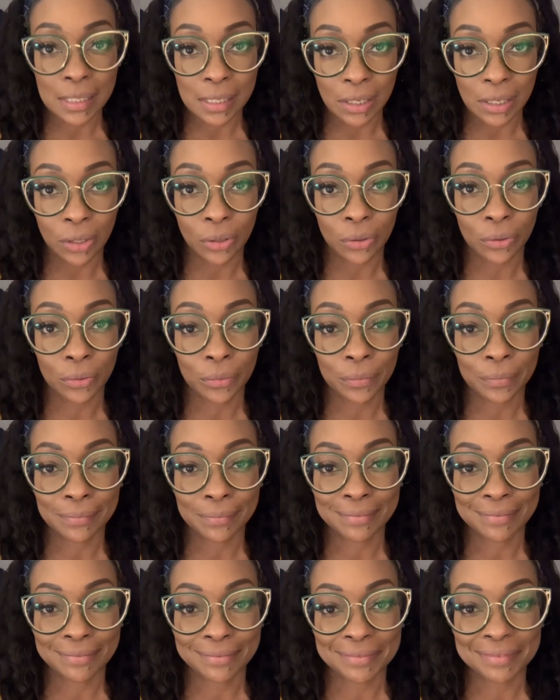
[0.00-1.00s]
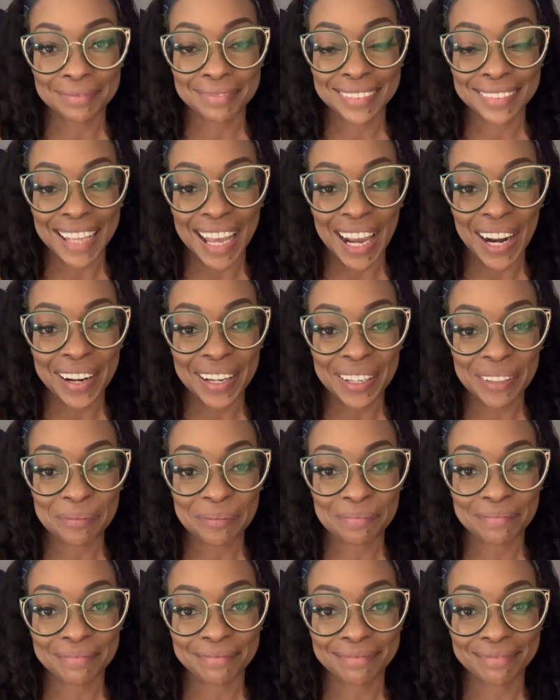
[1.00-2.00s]
to you. All right.
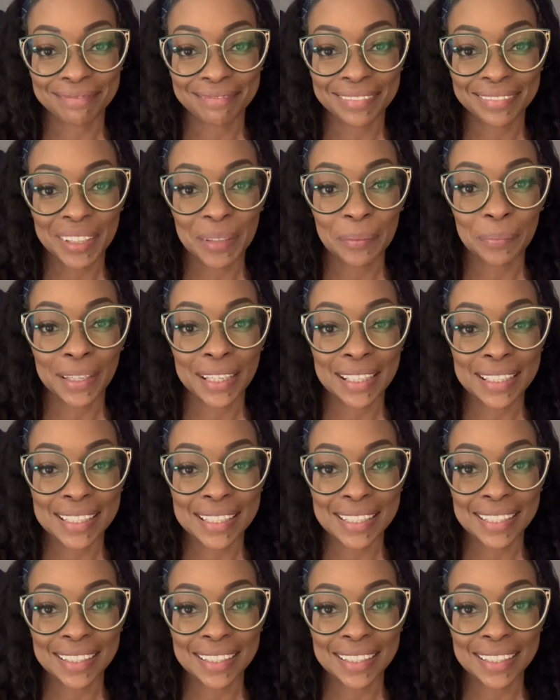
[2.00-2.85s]
Peace.